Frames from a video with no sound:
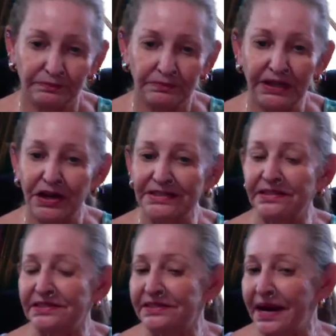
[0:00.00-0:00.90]
Because they'll
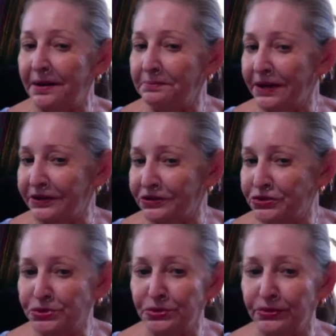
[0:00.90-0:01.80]
stand by the
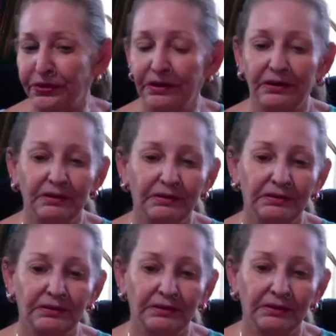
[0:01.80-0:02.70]
truth.
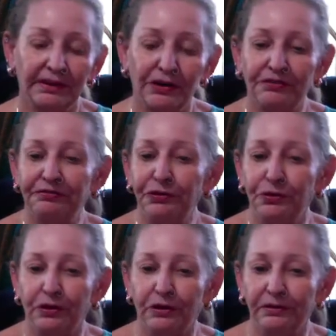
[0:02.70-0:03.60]
They're a
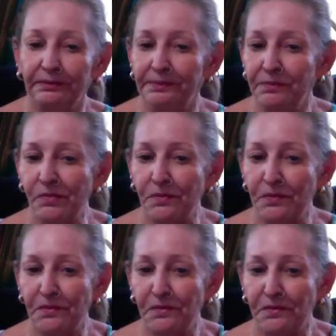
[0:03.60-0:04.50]
fool.
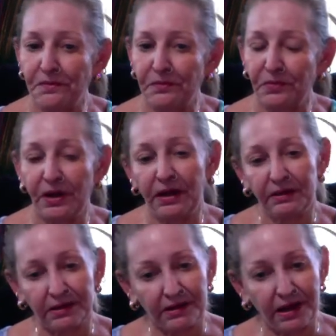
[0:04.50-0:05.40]
Well,
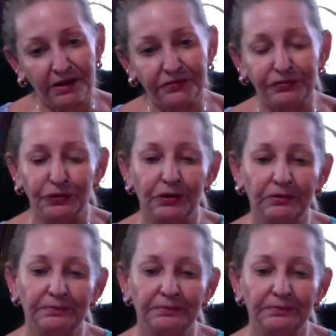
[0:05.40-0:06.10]
they're not a fool.